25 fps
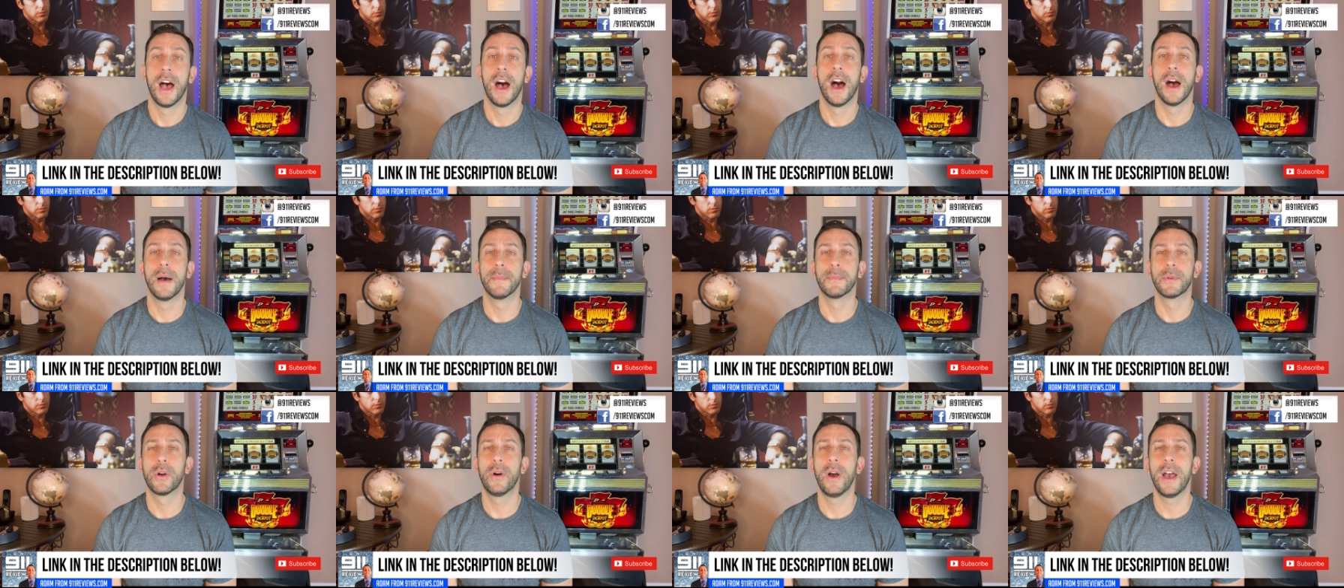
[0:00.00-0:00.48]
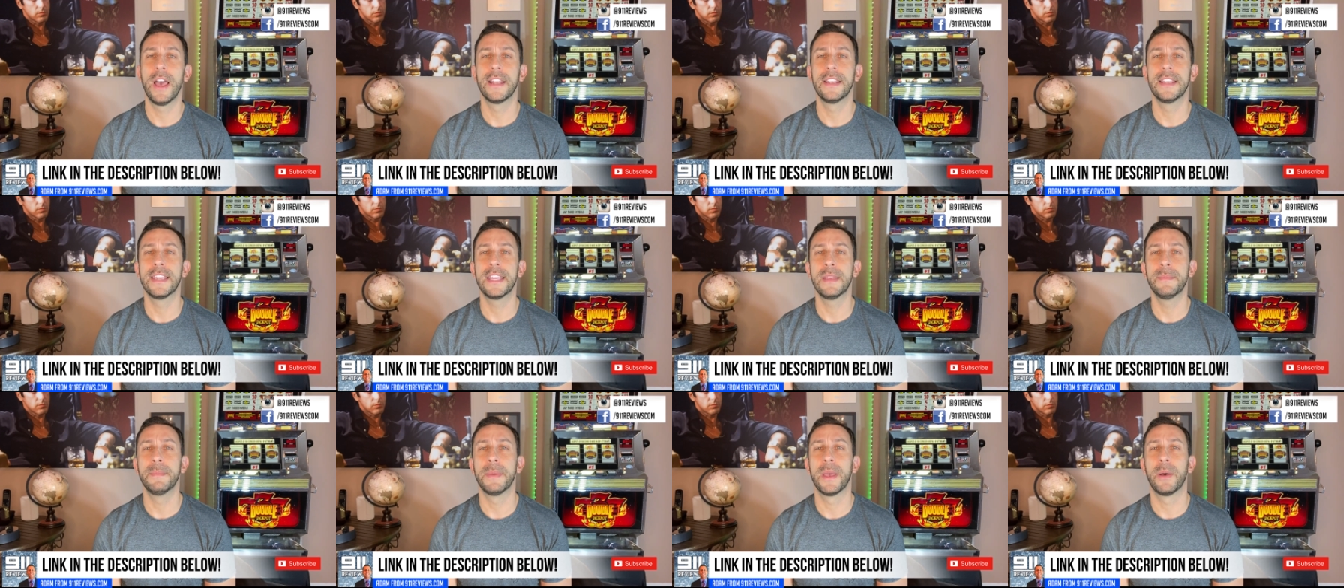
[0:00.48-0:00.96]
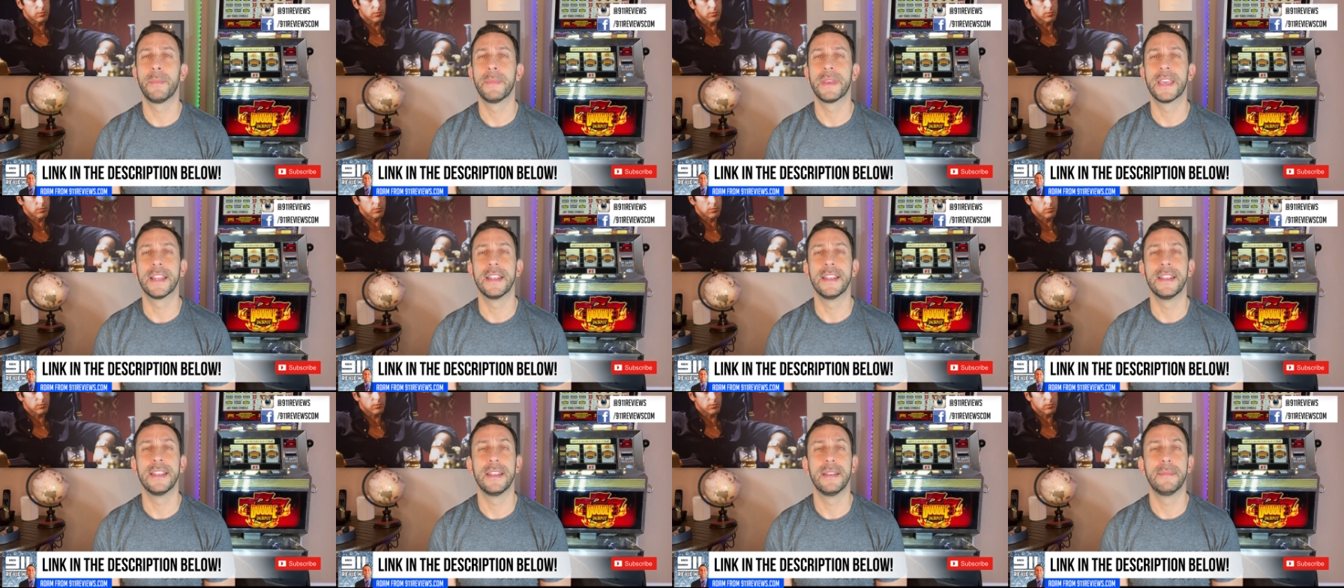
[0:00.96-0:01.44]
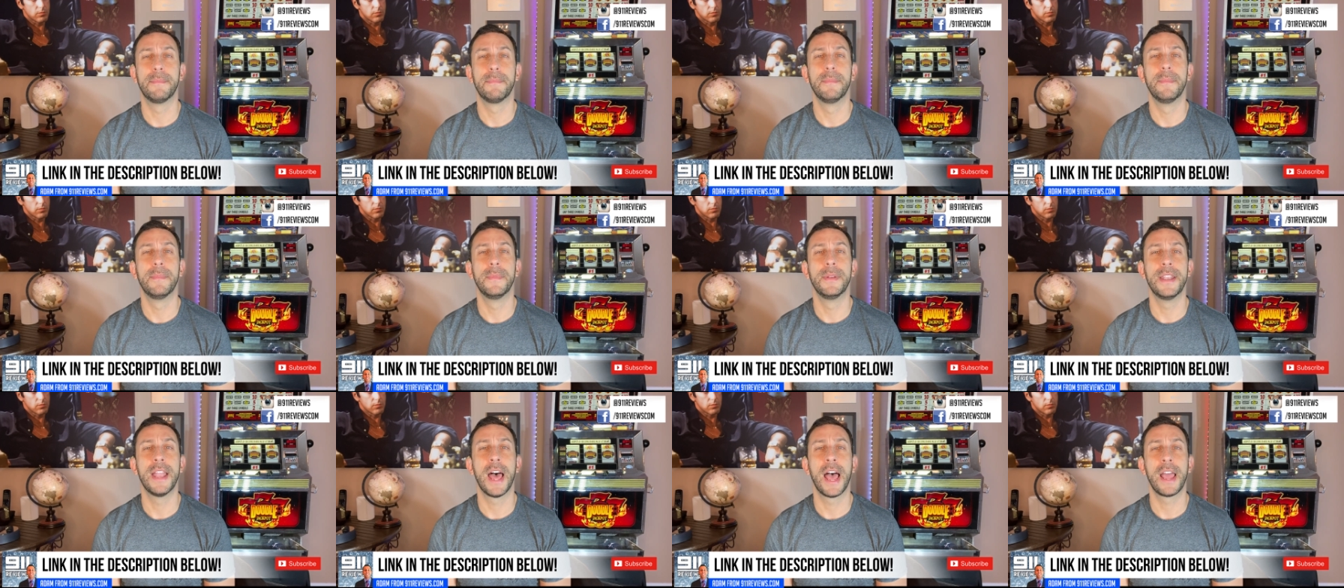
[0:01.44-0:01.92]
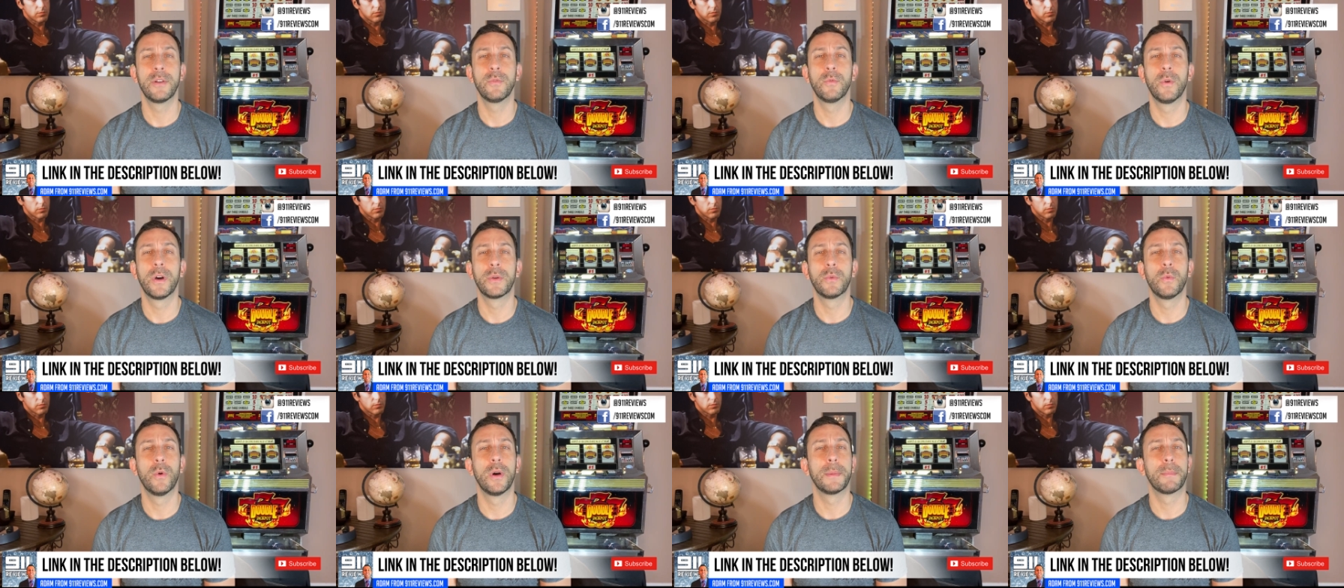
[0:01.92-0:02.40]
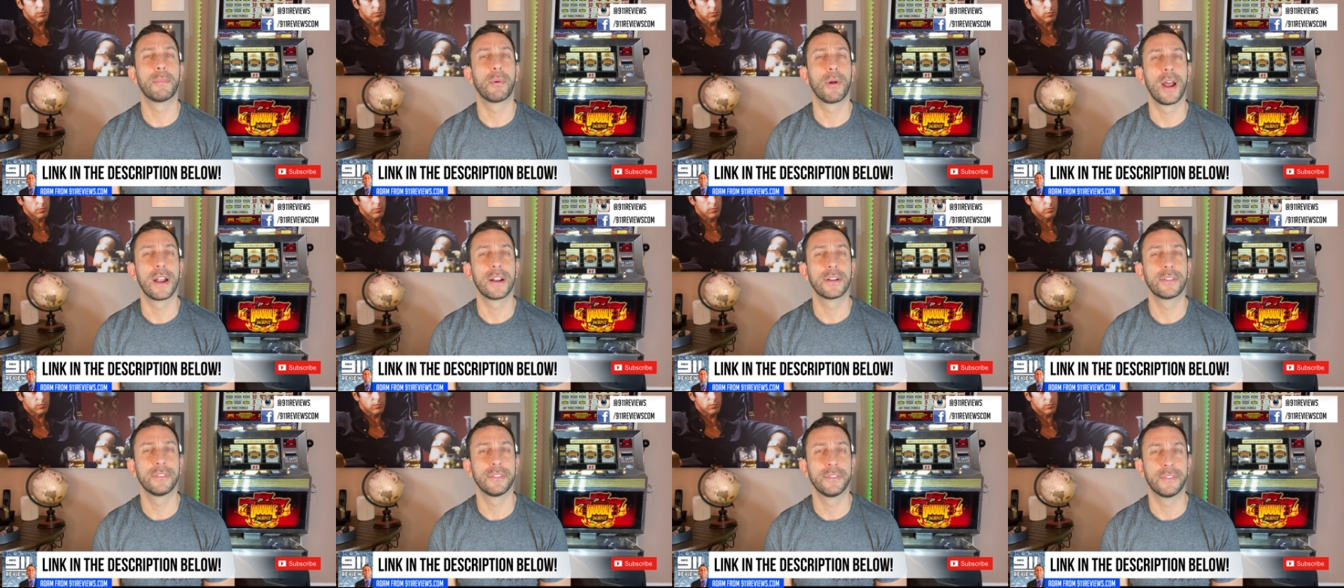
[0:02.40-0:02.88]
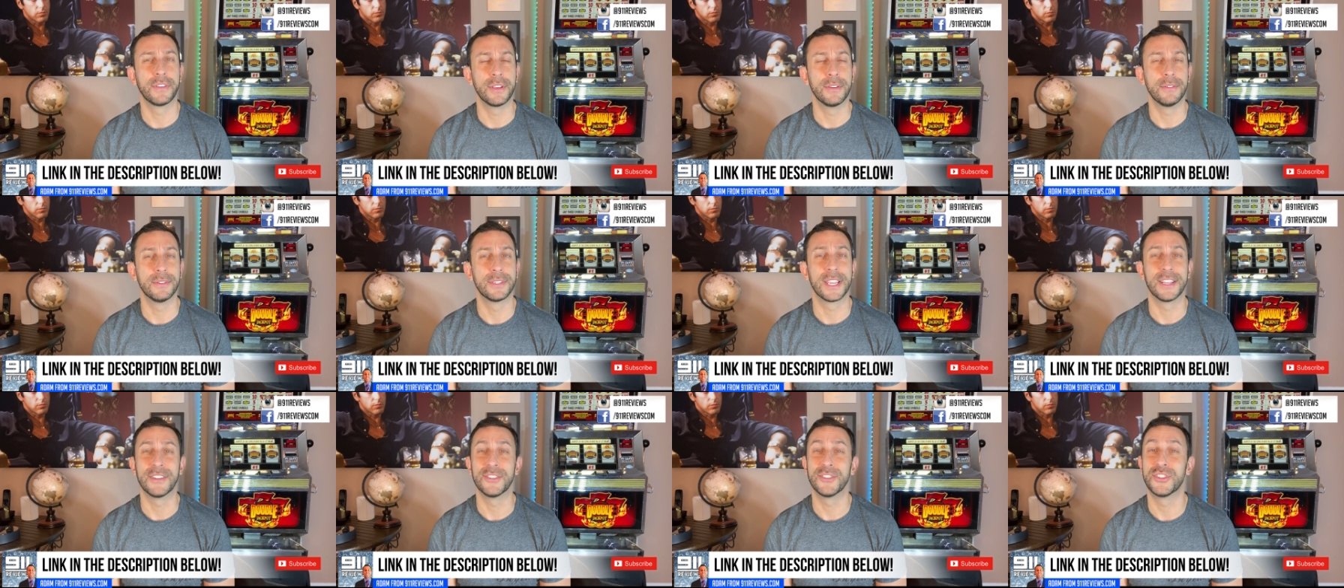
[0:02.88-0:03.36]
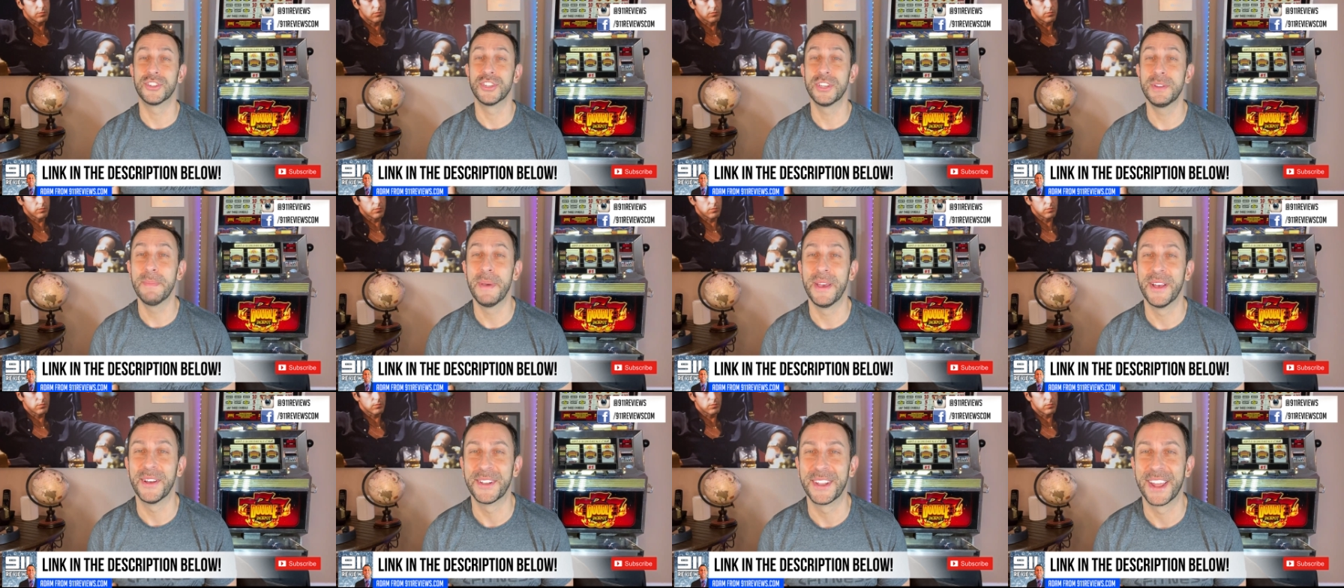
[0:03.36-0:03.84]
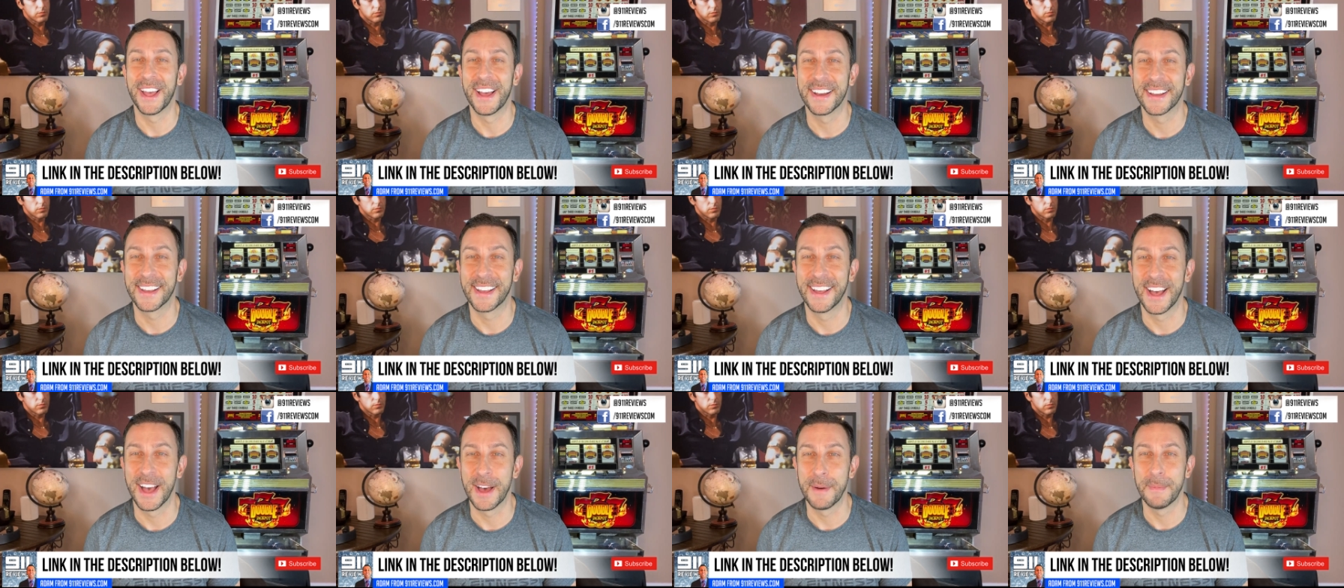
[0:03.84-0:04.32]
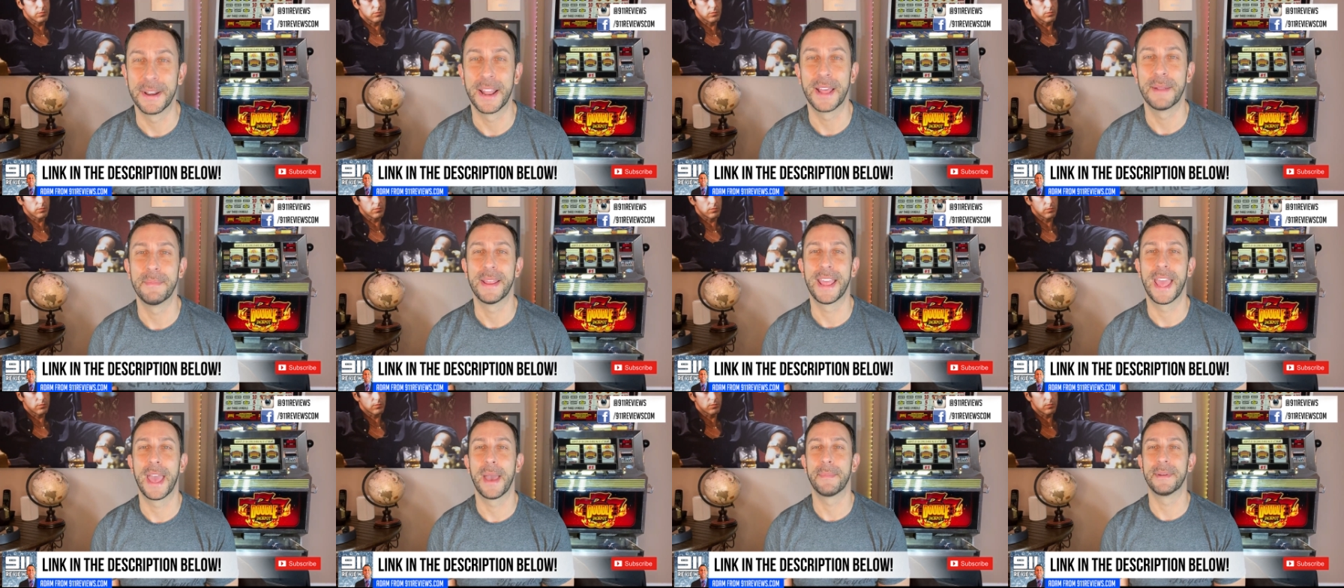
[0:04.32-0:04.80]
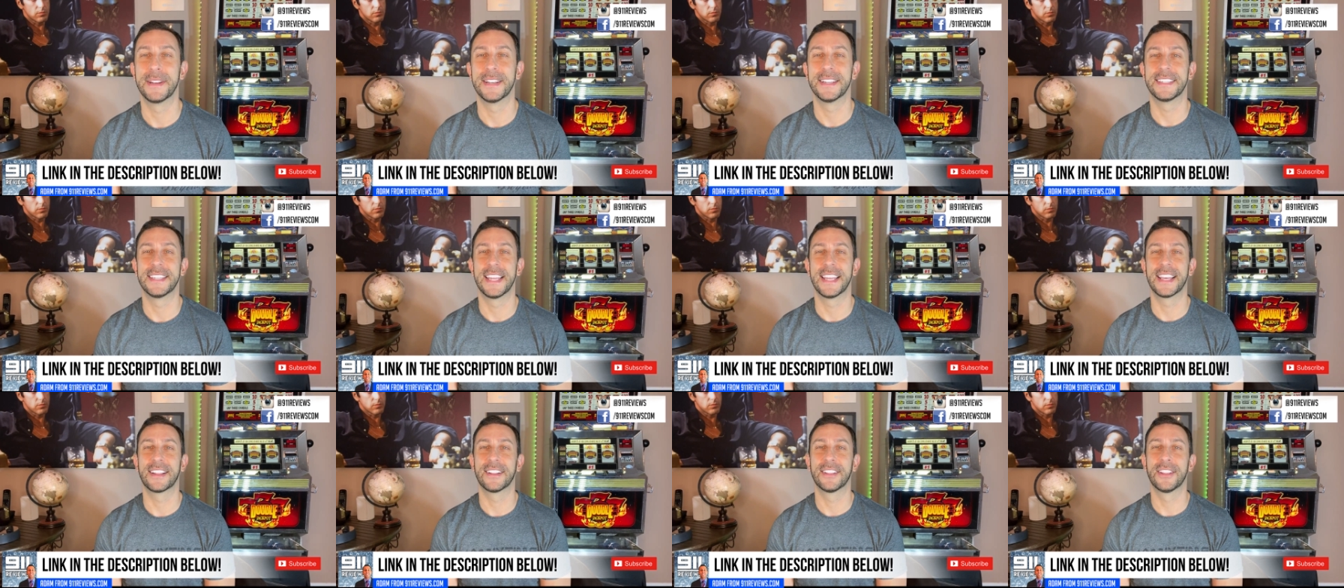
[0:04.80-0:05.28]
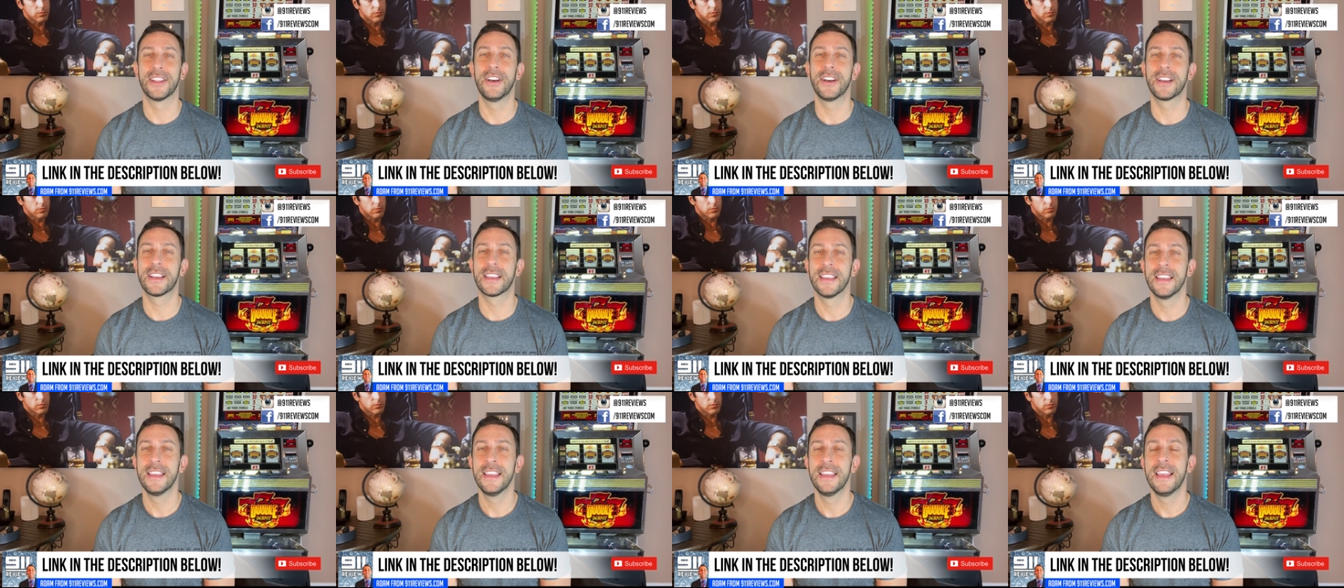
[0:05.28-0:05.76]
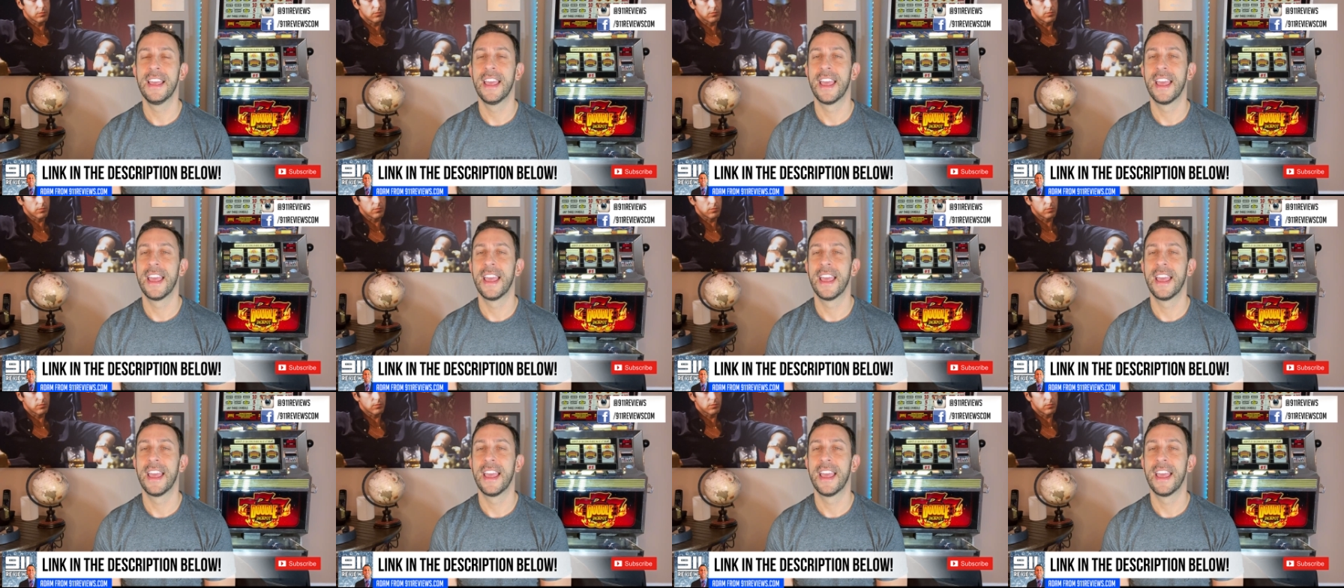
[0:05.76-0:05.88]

um, go ahead and email me at nine one one product reviews at gmail dot com, and I'd be happy to take a look,